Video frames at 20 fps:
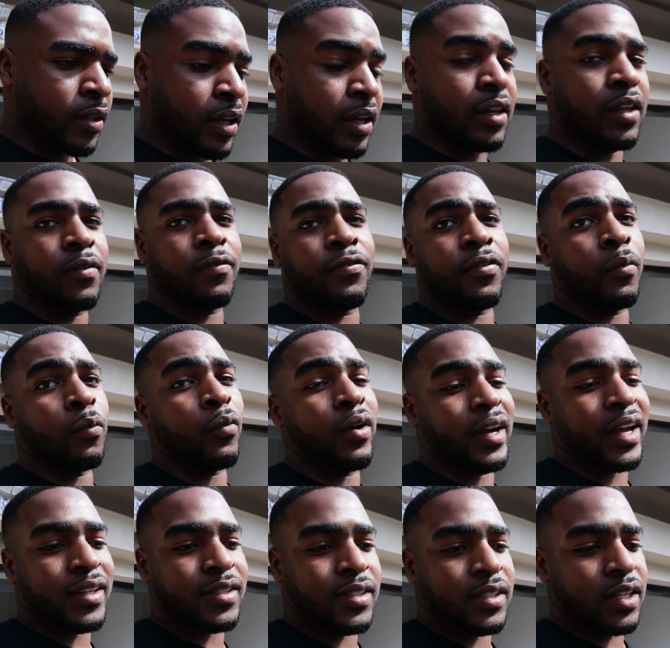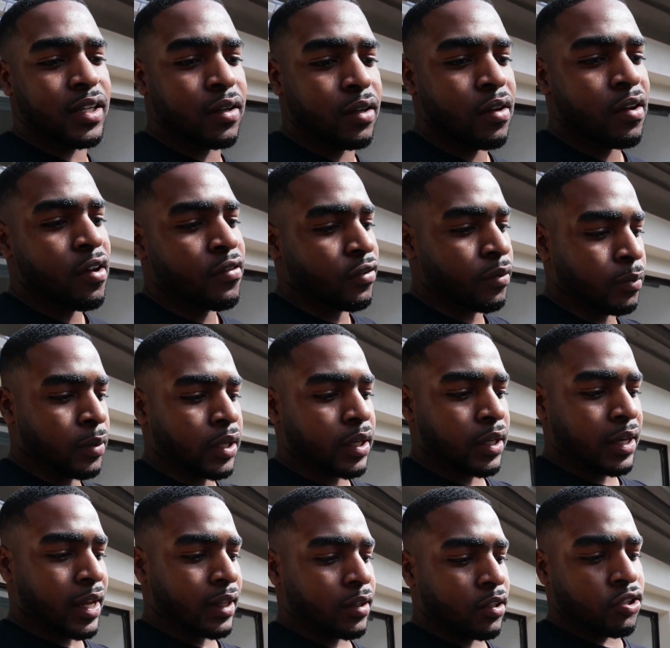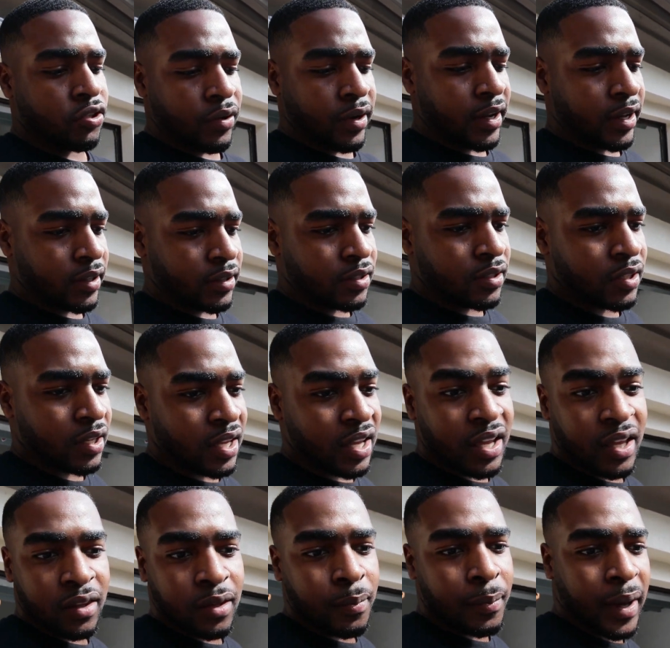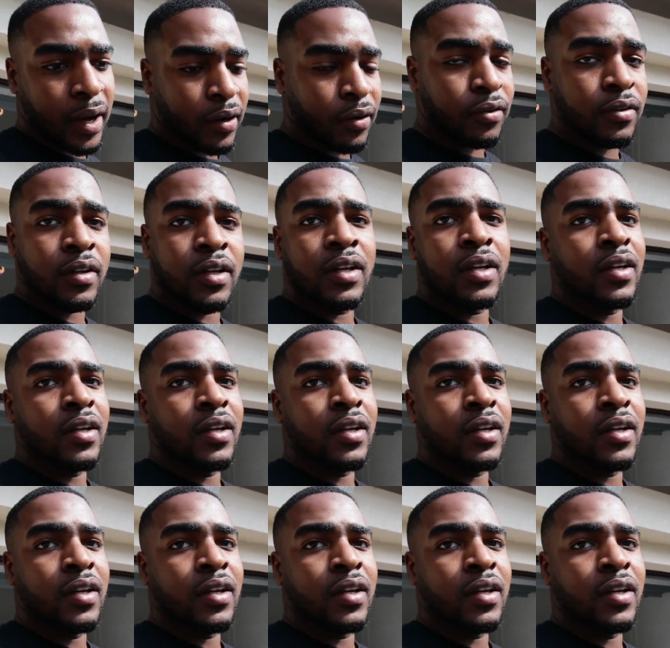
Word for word: And from what I've seen, from looking at the trans and the mount,